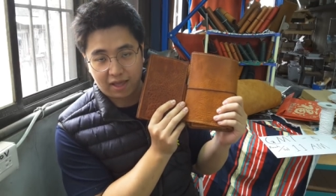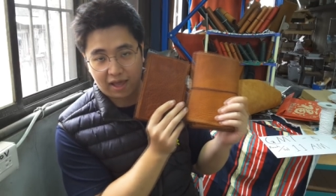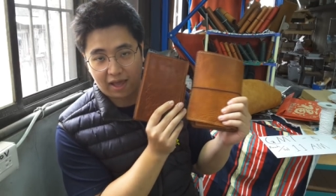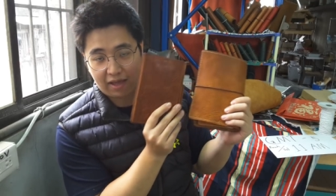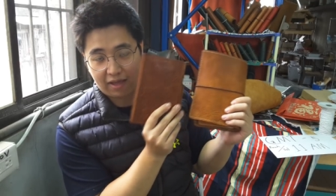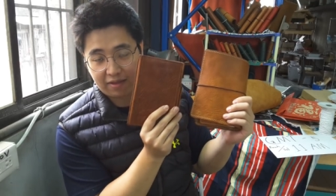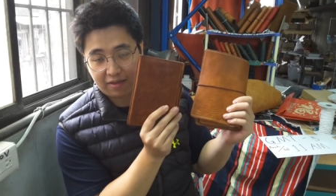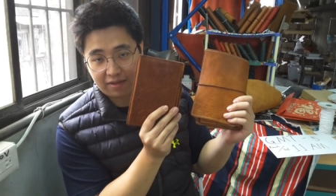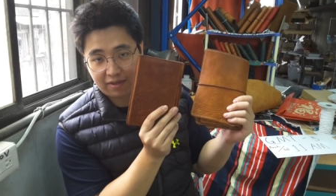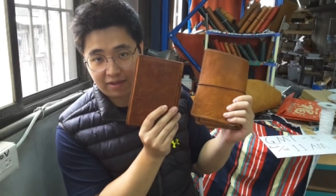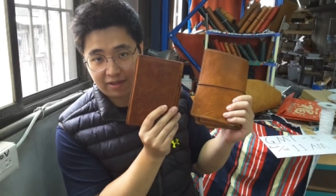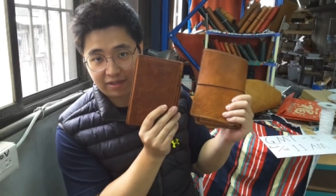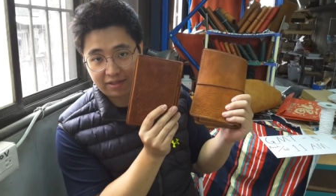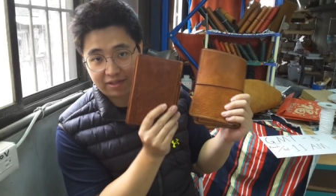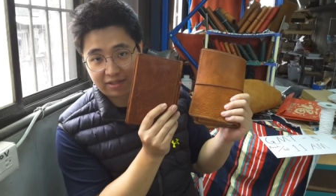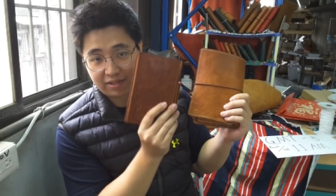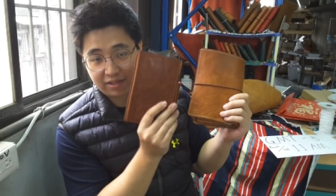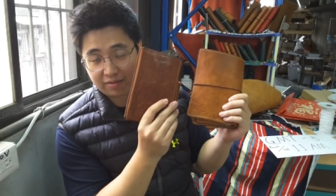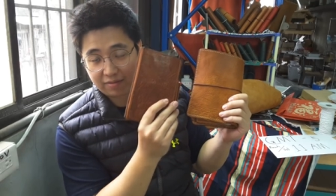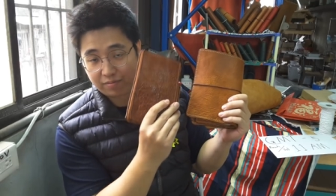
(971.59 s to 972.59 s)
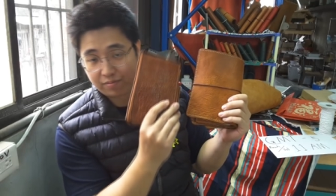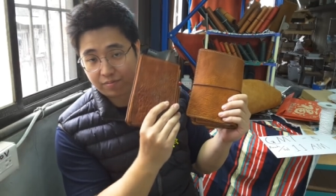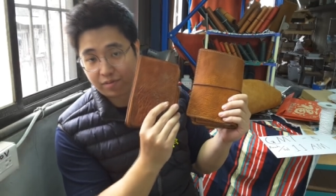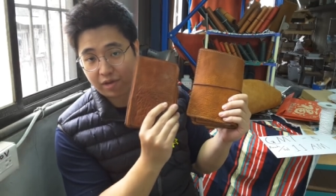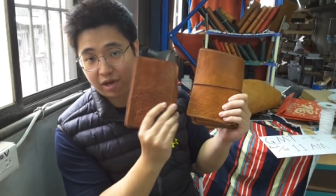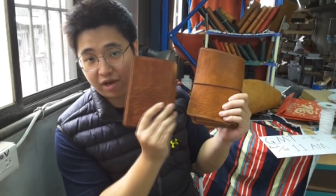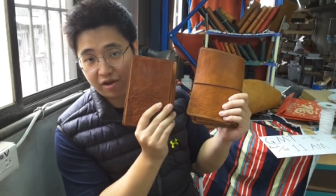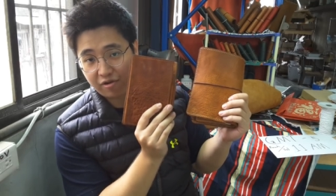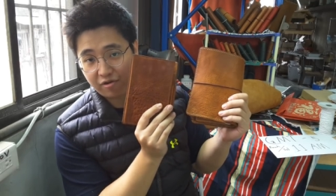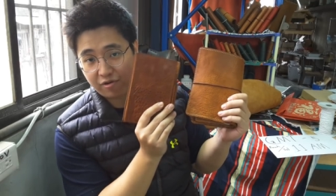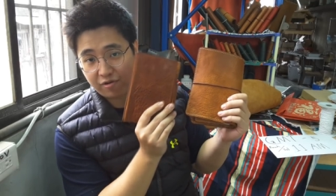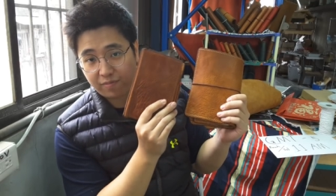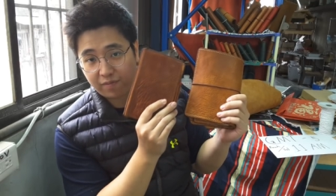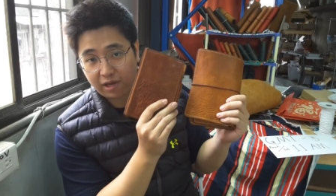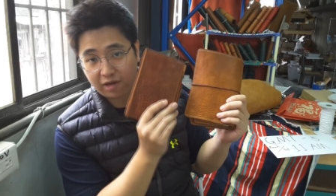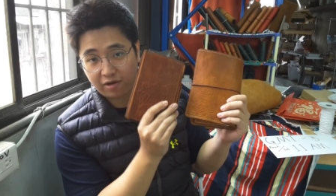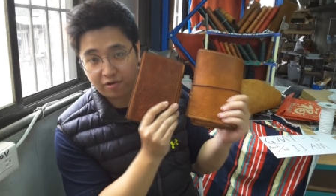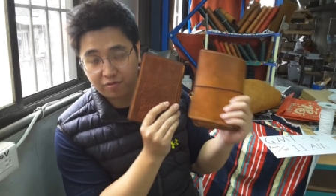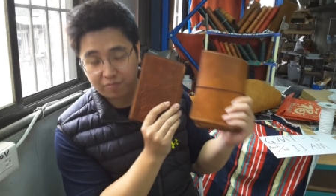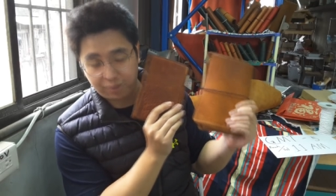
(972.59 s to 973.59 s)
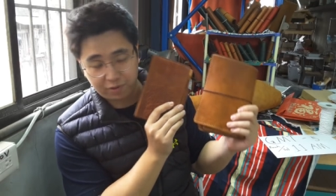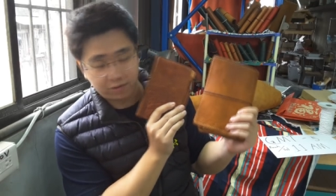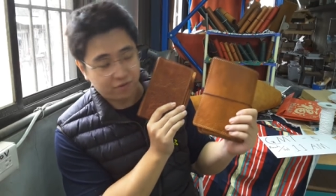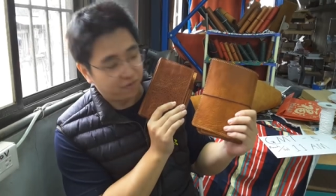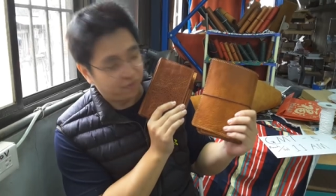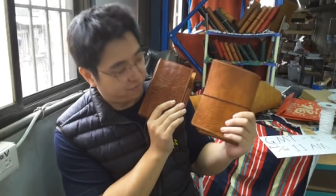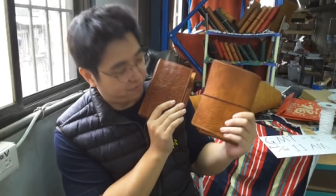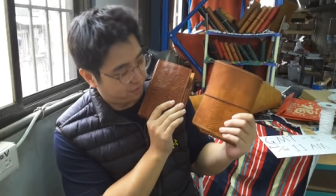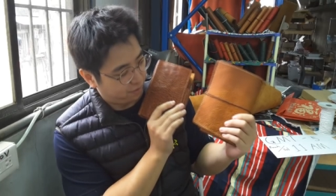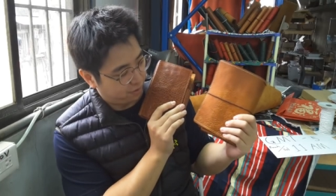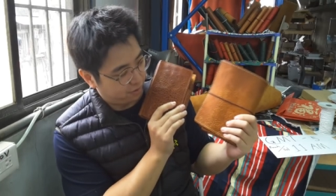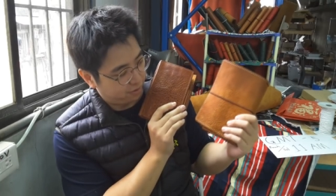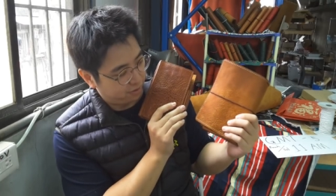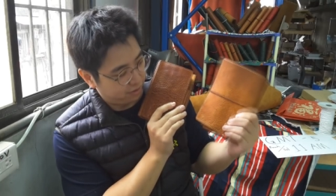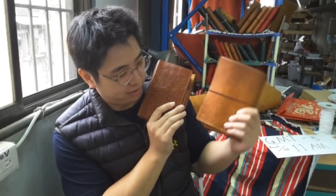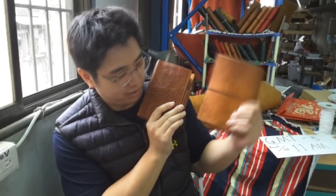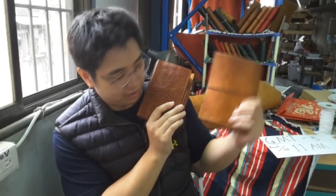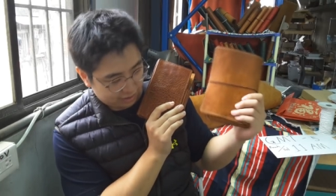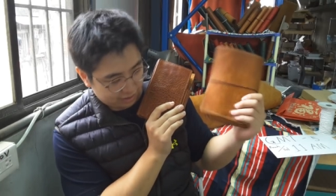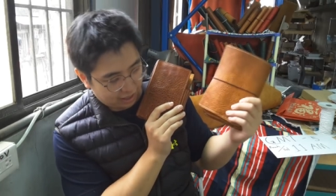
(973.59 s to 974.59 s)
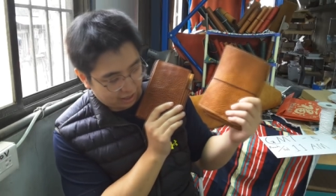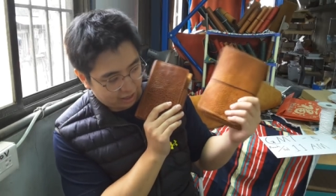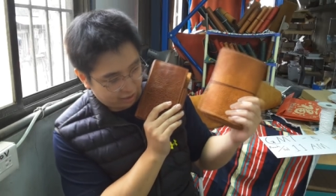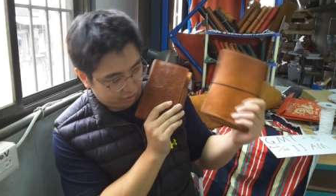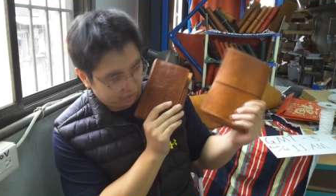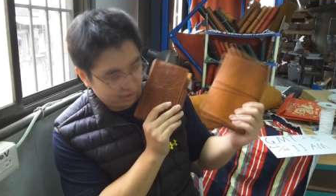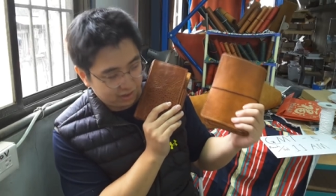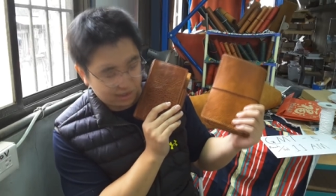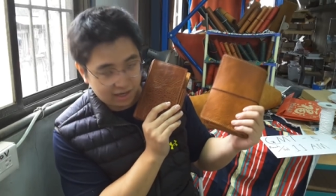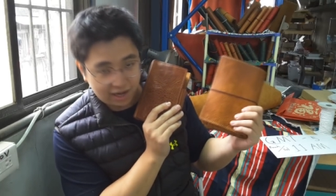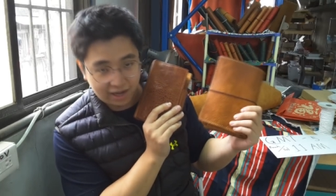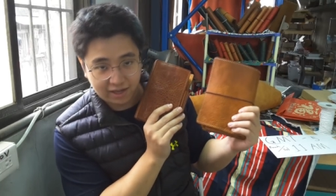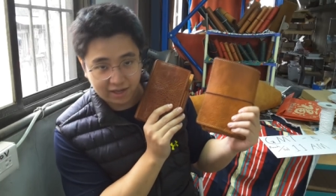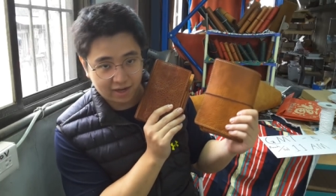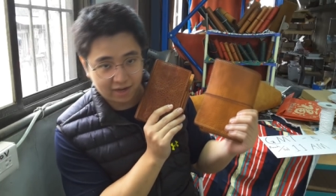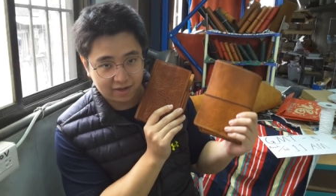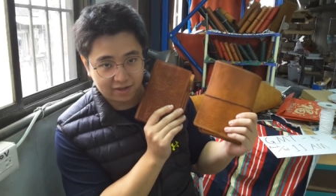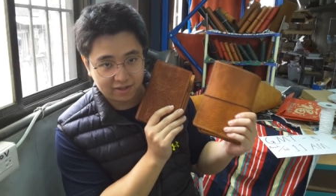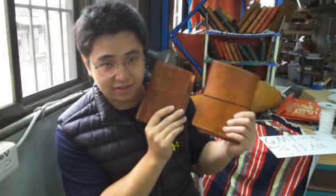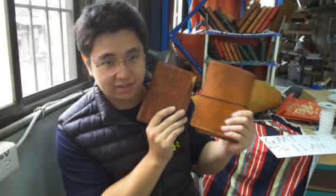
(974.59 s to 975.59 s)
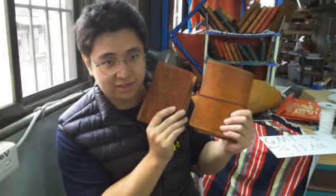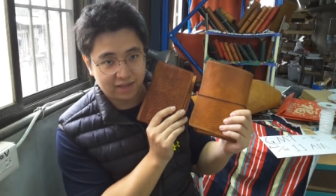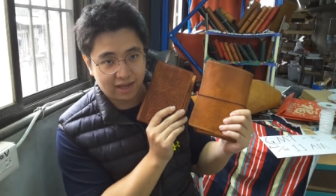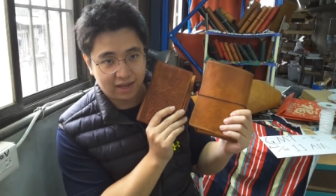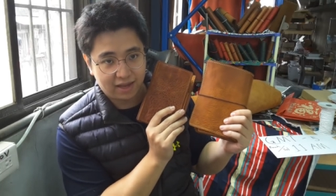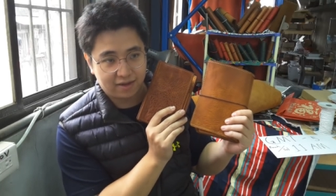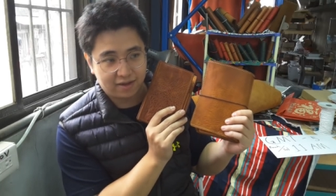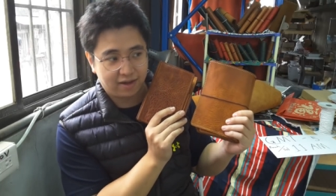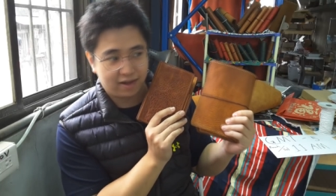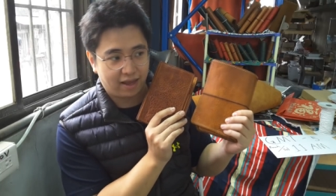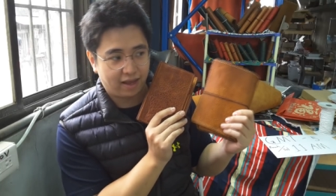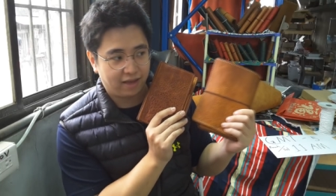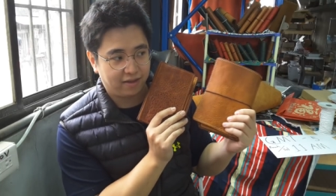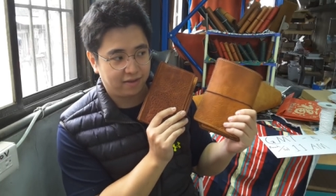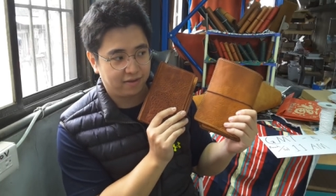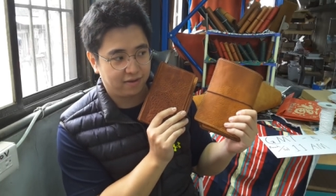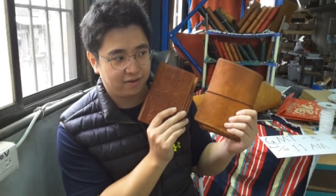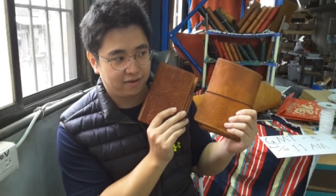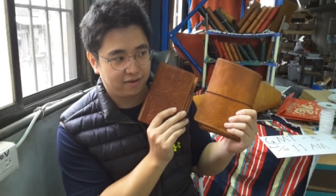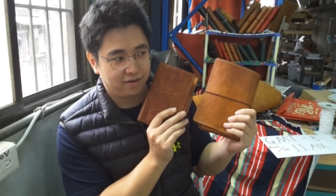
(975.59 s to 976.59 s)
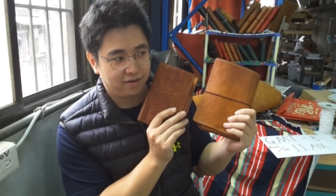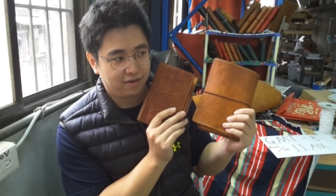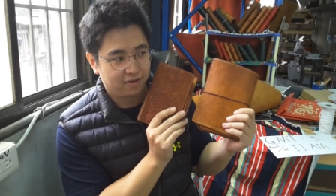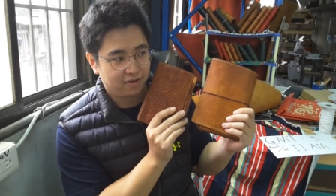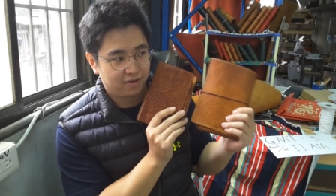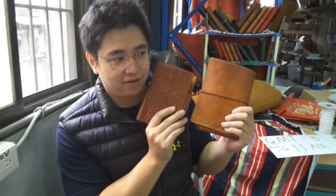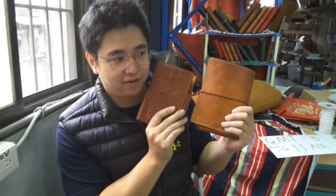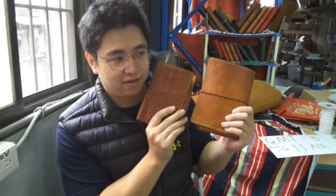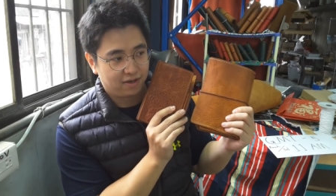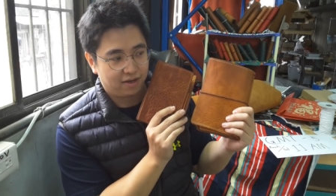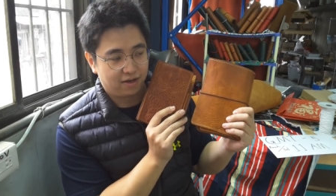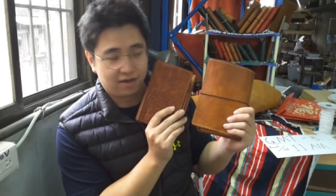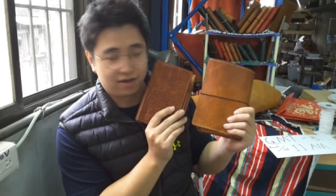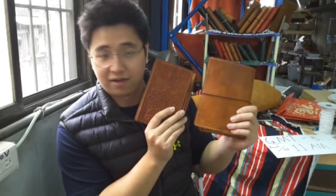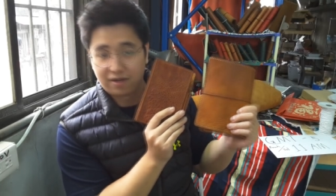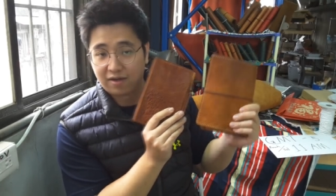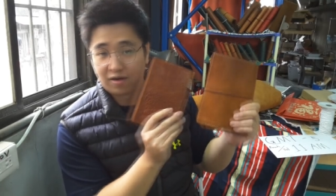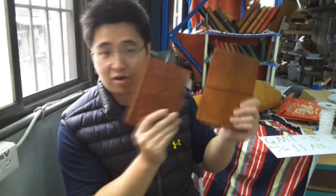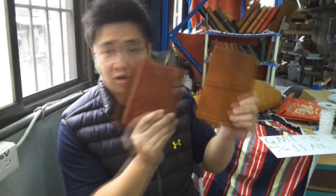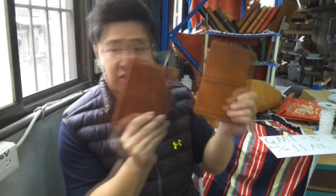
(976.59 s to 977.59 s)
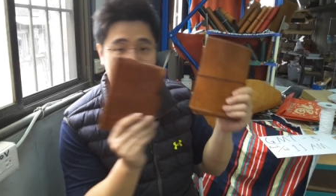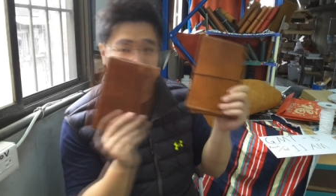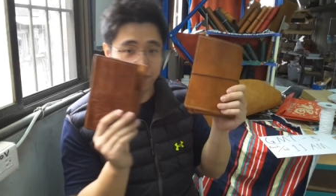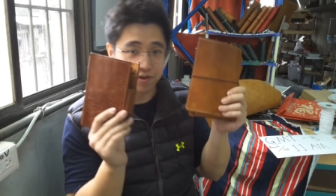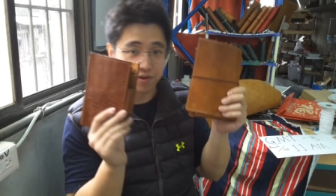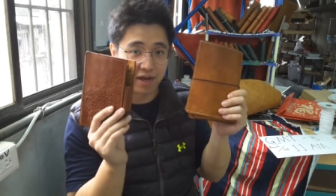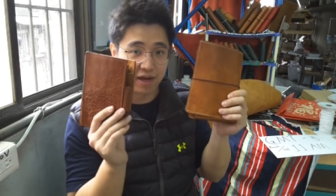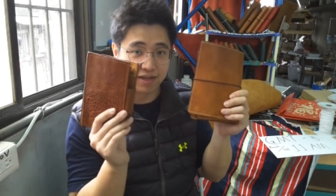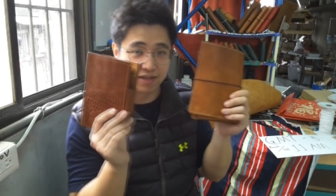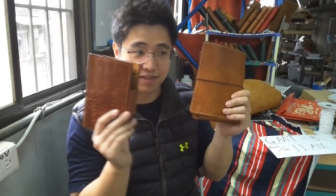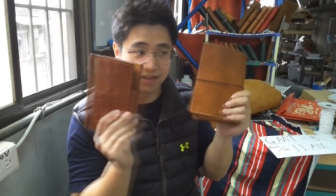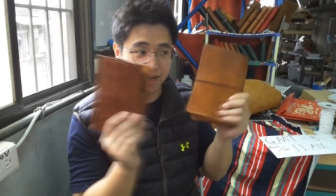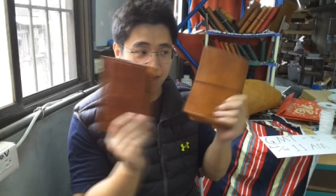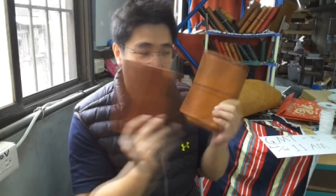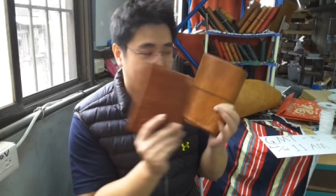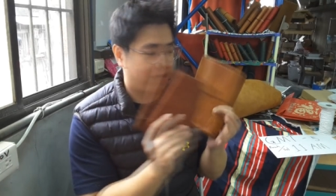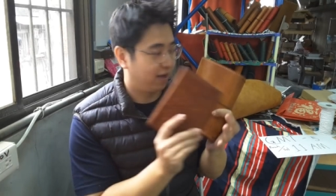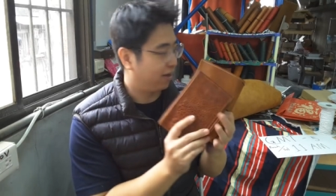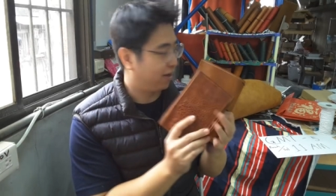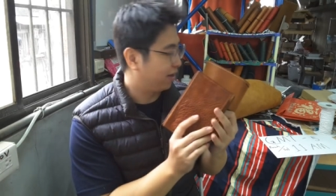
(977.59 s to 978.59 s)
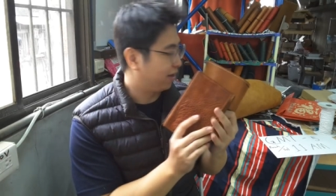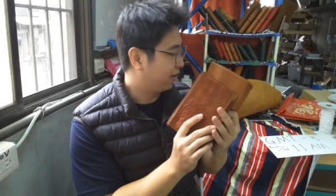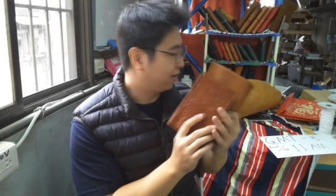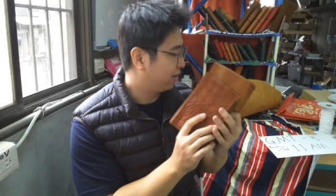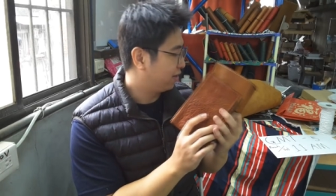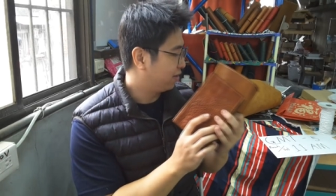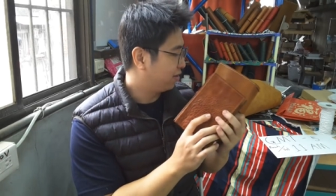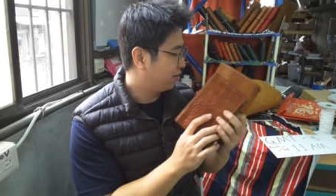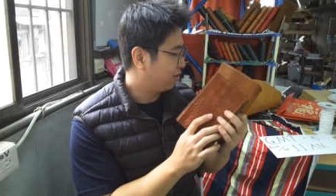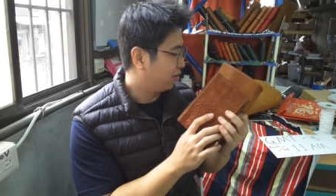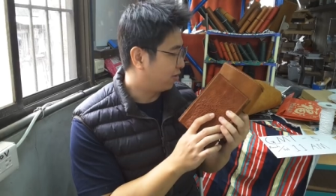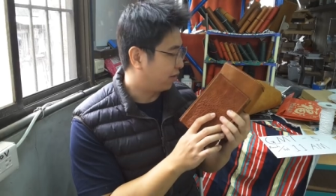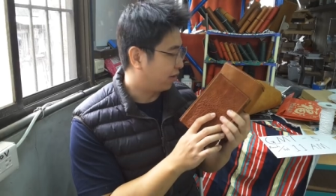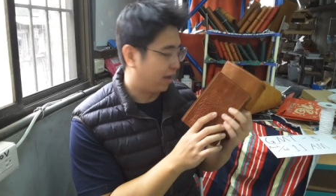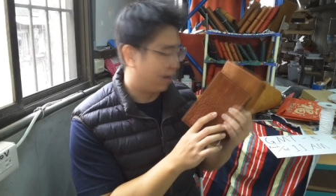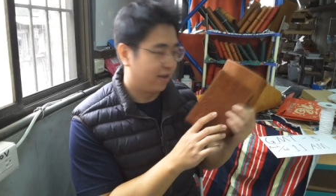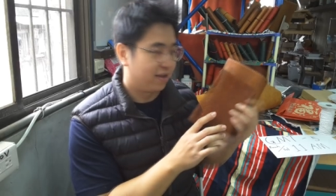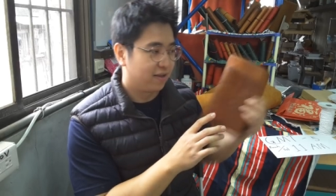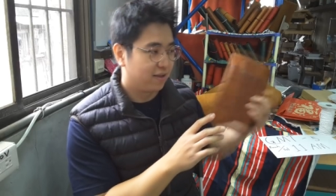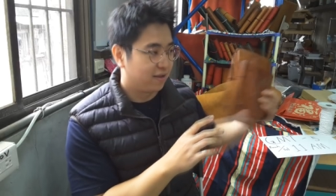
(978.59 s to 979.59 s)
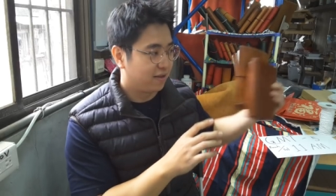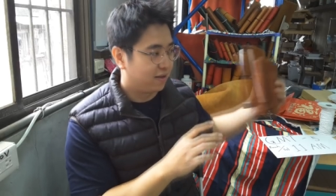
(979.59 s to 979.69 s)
And it's very, very beautiful. It's, I really like it, this later and uh, uh, hope you guys like it. Okay?